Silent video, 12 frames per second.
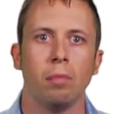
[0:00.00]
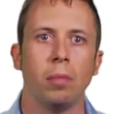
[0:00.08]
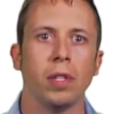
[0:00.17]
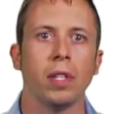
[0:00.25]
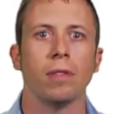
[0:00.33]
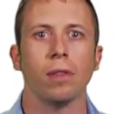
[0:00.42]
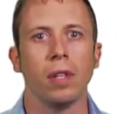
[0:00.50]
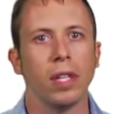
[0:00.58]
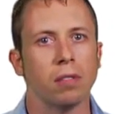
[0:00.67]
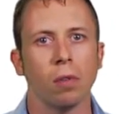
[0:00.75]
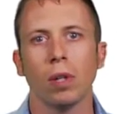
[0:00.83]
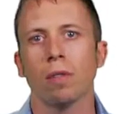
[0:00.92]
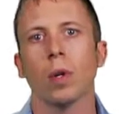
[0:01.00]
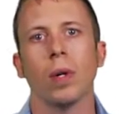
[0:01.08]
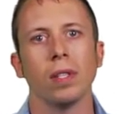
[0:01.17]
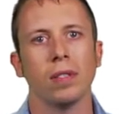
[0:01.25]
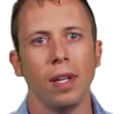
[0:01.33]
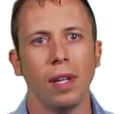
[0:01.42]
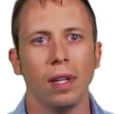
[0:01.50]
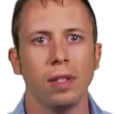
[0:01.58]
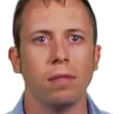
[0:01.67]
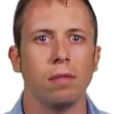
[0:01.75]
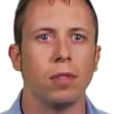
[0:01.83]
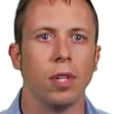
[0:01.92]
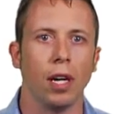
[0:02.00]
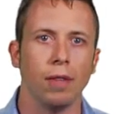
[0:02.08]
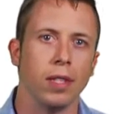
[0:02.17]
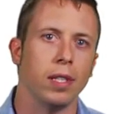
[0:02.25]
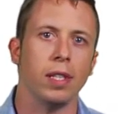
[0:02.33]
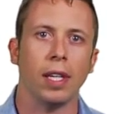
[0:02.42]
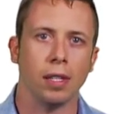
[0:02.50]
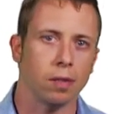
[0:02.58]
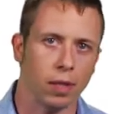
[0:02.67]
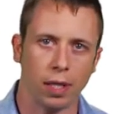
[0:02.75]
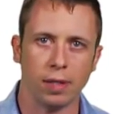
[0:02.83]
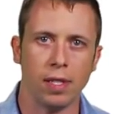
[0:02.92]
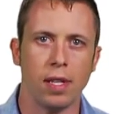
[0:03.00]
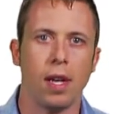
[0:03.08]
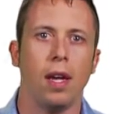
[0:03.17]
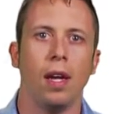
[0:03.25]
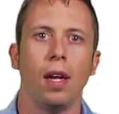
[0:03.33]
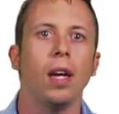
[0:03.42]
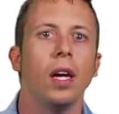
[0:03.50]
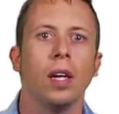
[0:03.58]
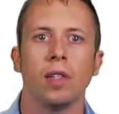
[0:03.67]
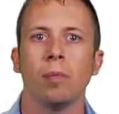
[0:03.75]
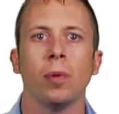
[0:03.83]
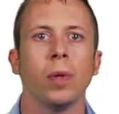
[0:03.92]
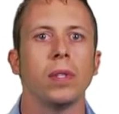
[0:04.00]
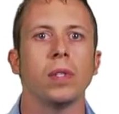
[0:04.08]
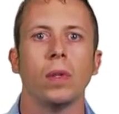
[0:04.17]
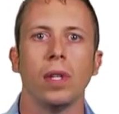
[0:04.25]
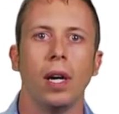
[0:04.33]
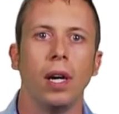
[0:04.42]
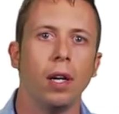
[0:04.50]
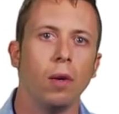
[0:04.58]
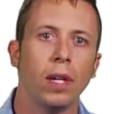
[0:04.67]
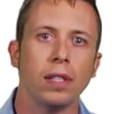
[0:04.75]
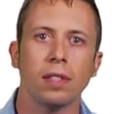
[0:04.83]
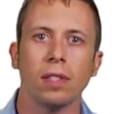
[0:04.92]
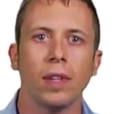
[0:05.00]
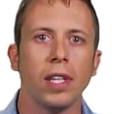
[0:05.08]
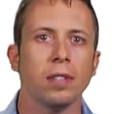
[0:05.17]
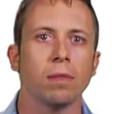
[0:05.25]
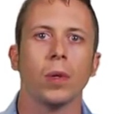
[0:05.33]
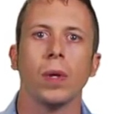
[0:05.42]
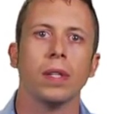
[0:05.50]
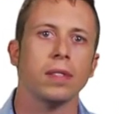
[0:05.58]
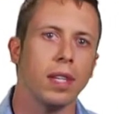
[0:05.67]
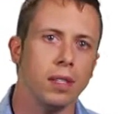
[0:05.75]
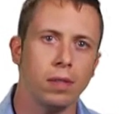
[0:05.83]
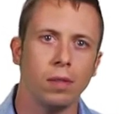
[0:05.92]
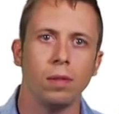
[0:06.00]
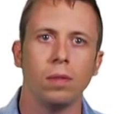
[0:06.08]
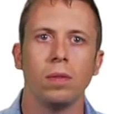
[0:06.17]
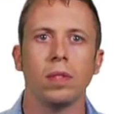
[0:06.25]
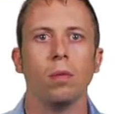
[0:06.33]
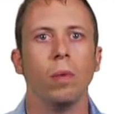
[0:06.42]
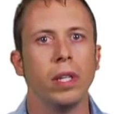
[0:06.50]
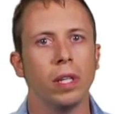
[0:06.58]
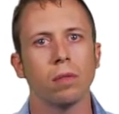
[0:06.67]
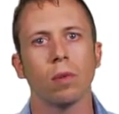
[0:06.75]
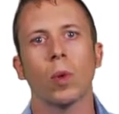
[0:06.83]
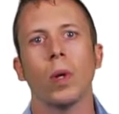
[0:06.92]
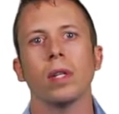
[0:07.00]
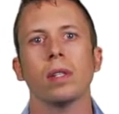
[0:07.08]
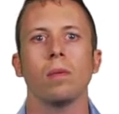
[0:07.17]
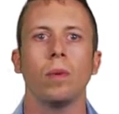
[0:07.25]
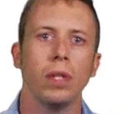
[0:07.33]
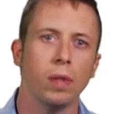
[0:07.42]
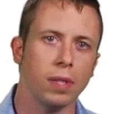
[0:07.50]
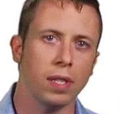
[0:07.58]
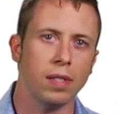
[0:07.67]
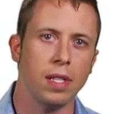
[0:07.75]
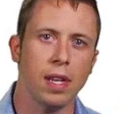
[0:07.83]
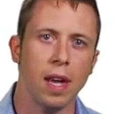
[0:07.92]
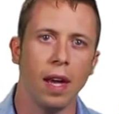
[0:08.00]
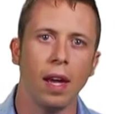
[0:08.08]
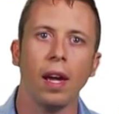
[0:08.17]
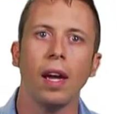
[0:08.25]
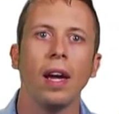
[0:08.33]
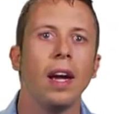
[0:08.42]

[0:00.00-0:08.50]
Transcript: Building for Android requires Ant, Java and the Android SDK. Deploying to an iOS device requires iTunes, and Windows requires the Windows SDK.